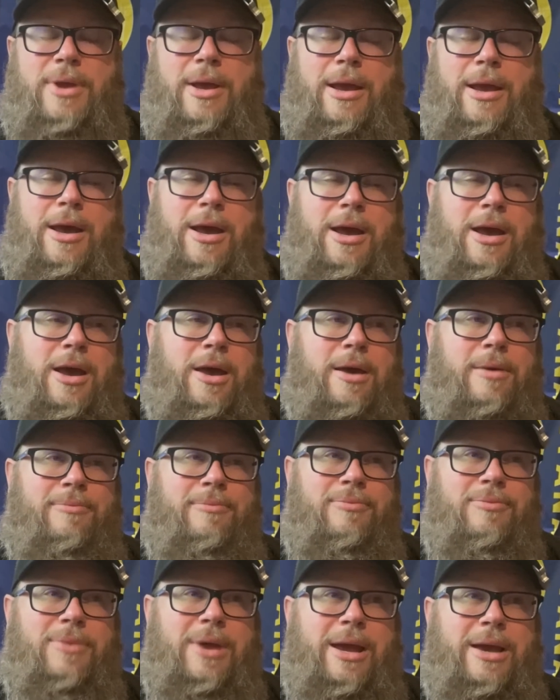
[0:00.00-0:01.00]

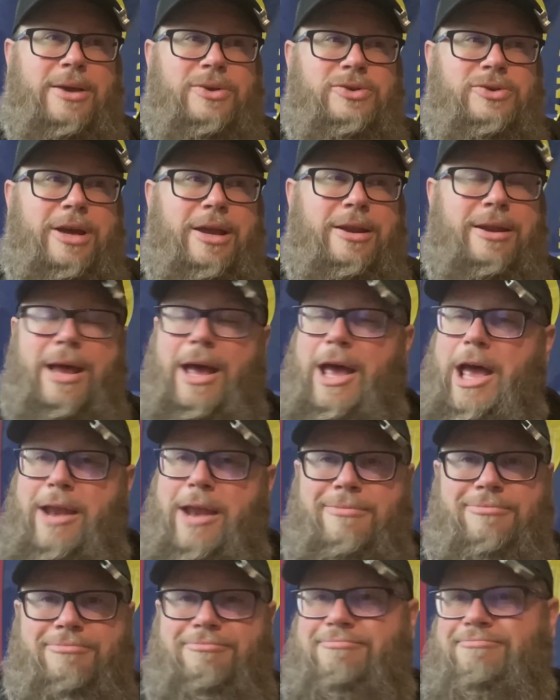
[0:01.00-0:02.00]
Um, like I said, not...
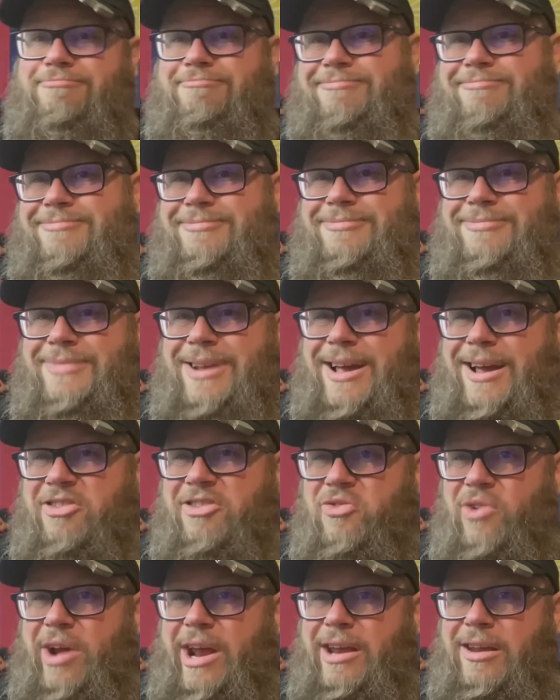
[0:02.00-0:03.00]
Not
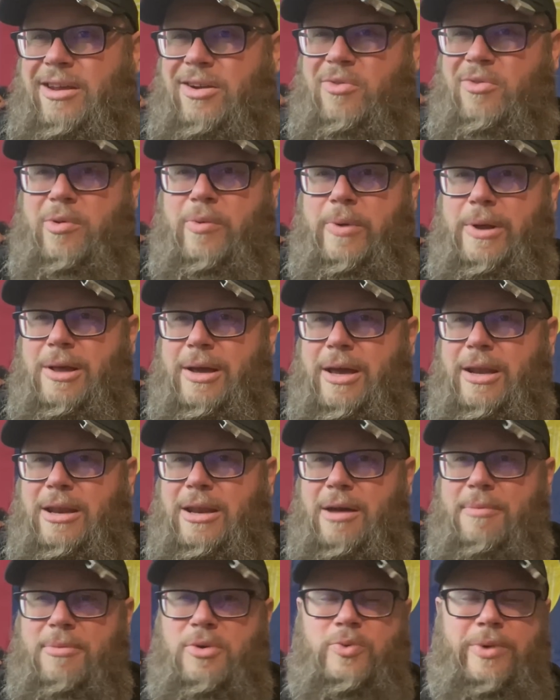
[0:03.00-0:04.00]
great. You know, when we look at
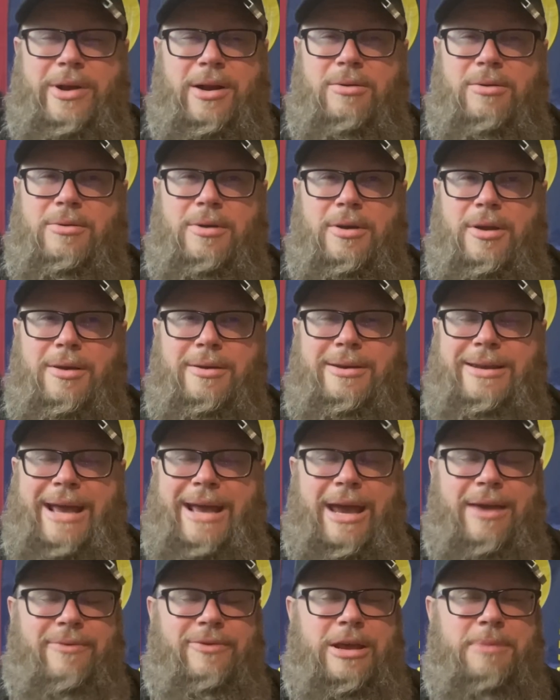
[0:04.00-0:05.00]
numbers, we don't
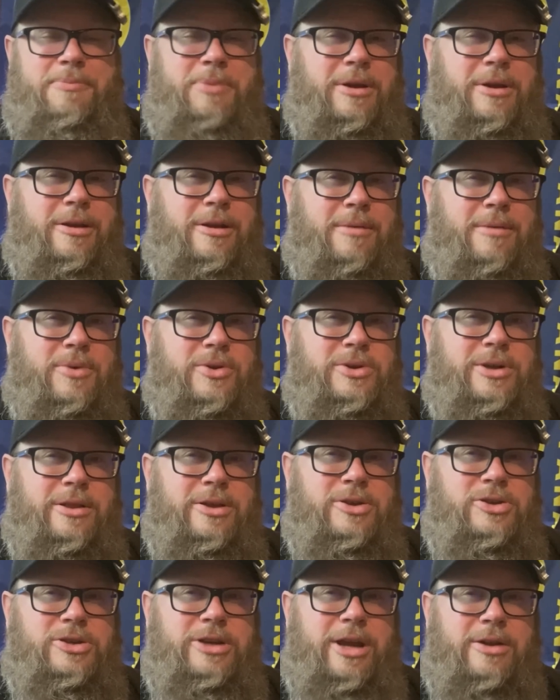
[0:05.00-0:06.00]
dive deep into numbers on
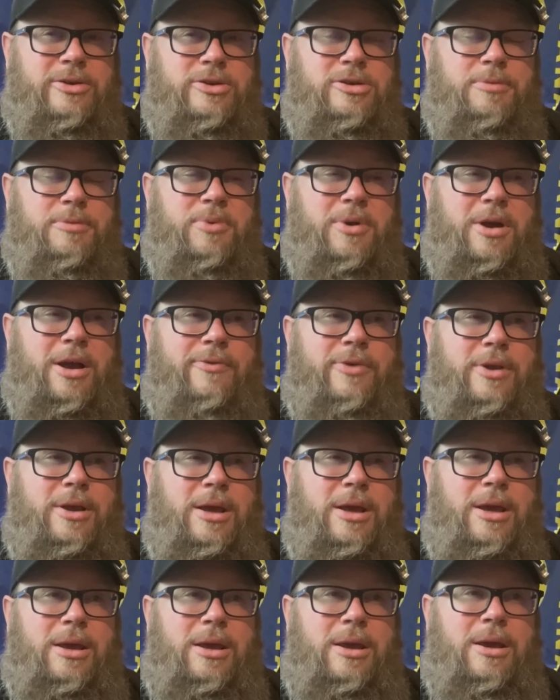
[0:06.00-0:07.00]
this channel super often.
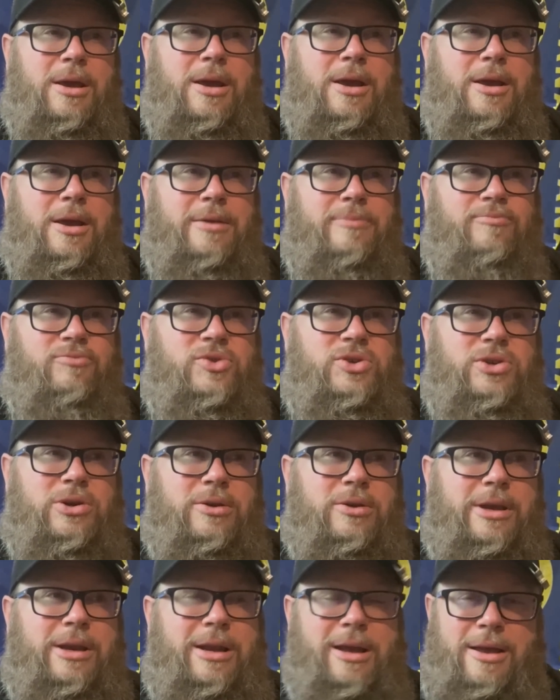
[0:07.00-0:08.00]
Uh,
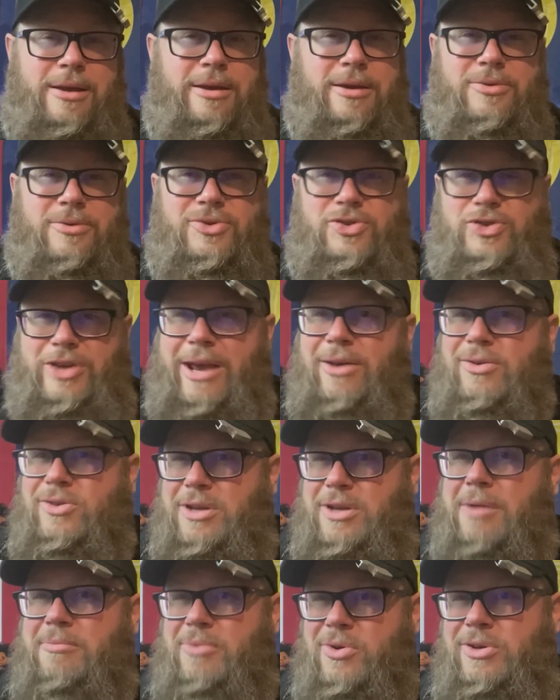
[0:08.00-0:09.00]
certainly not, you know, sales
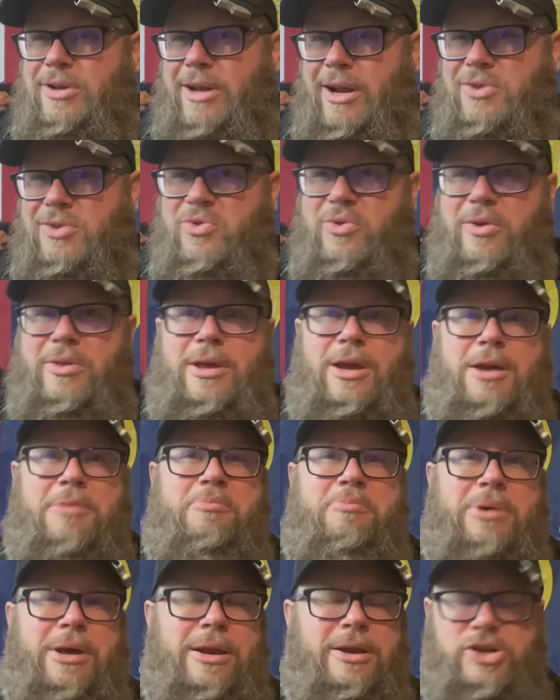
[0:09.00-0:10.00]
numbers and that sort of thing.
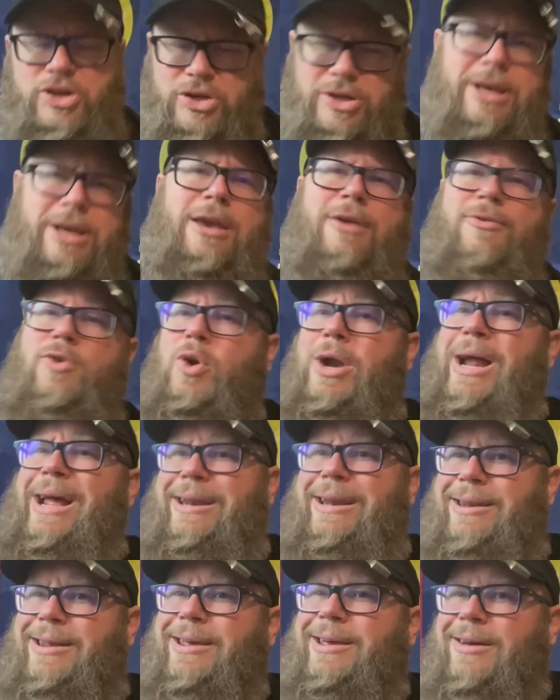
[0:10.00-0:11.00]
But just to give you an
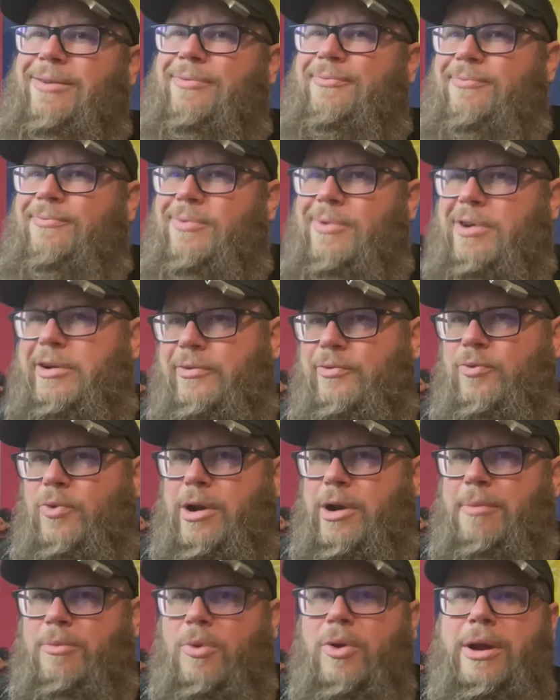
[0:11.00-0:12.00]
idea of, of
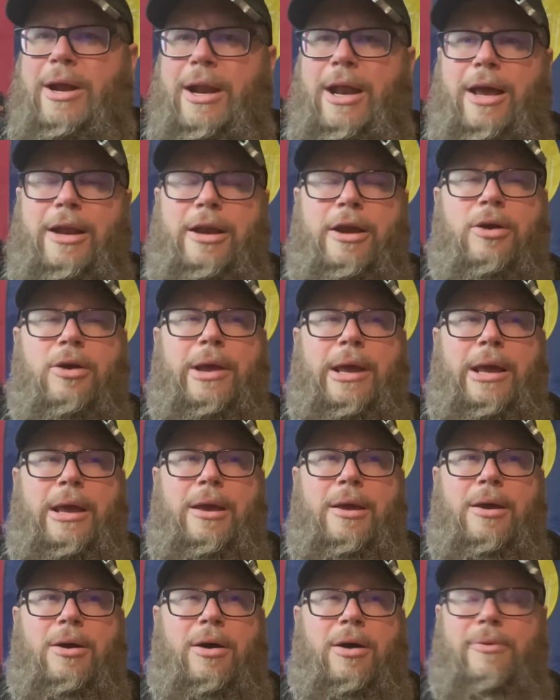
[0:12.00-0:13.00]
what I'm looking at here,
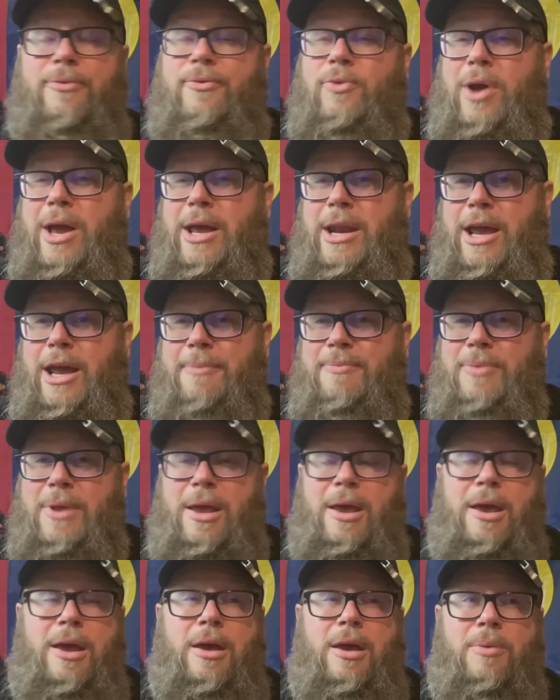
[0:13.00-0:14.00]
on Friday,
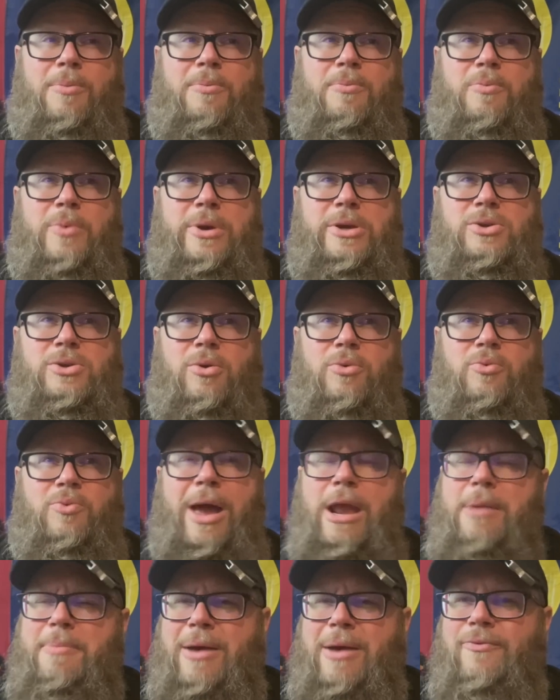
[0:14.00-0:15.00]
we sold
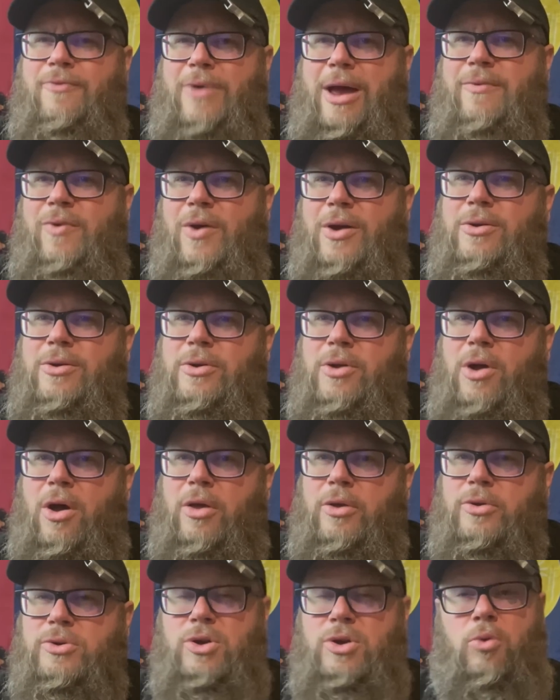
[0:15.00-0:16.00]
right about five hundred
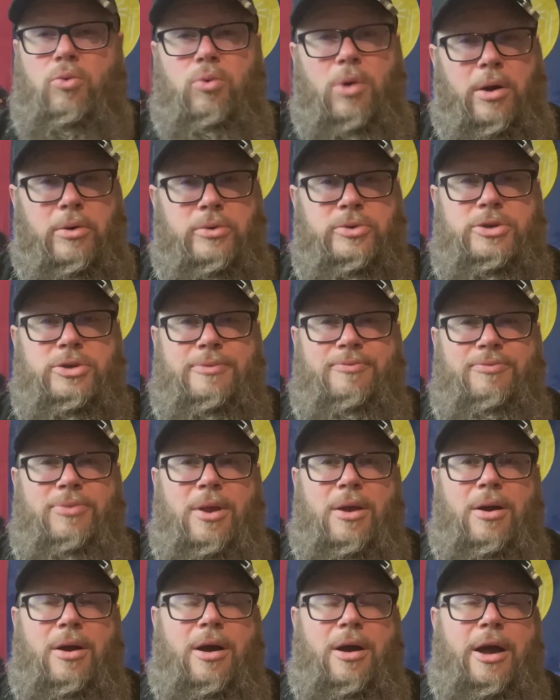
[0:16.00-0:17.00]
dollars gross
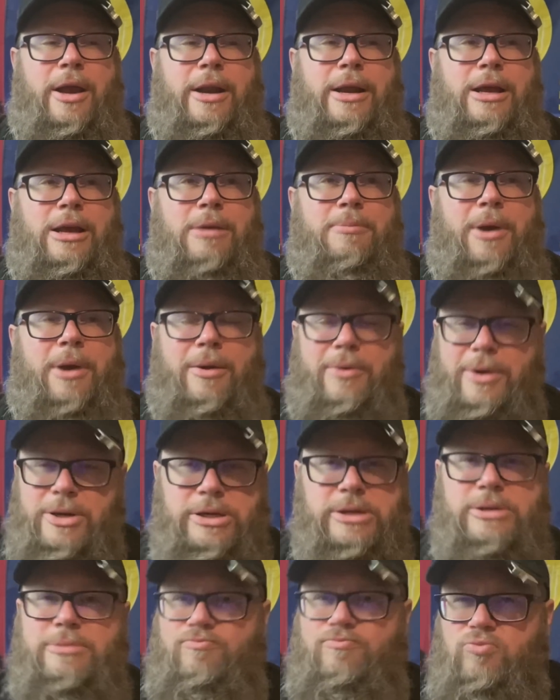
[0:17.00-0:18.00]
on eBay, which
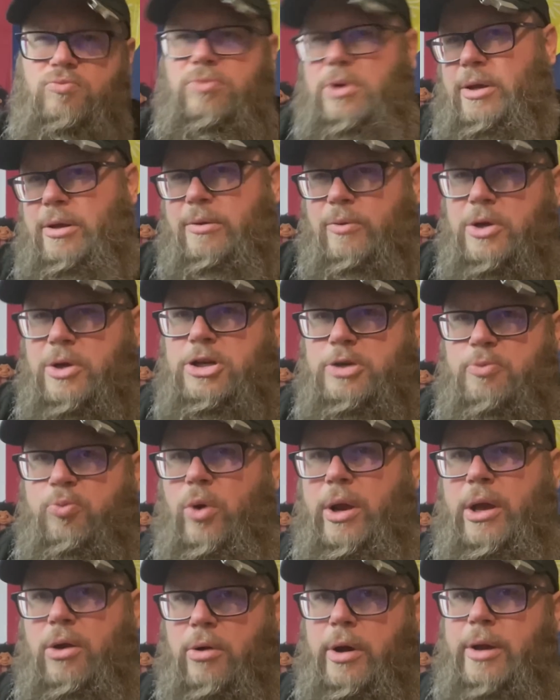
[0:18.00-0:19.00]
is, which is
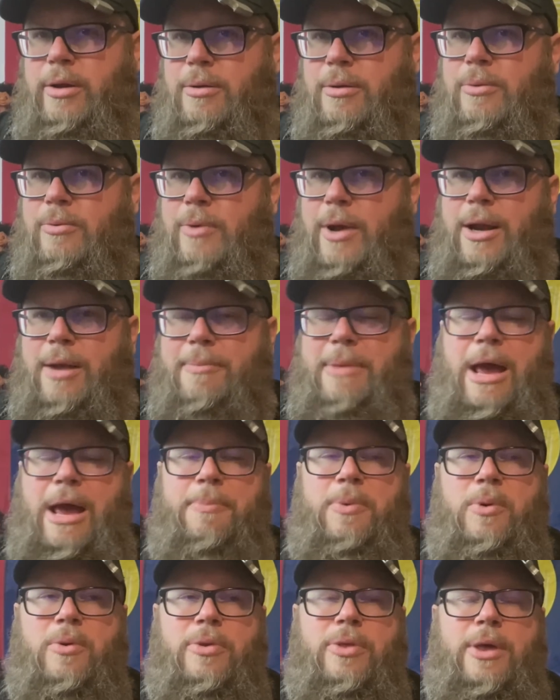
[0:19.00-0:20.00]
pretty good, right? I'm
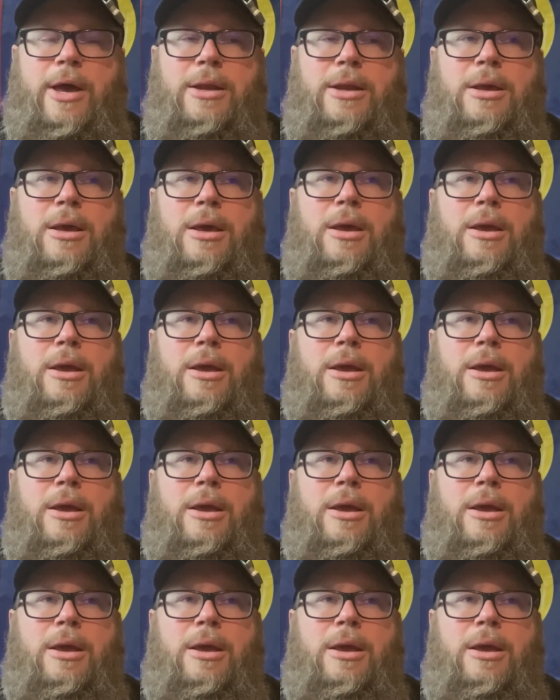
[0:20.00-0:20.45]
happy with that.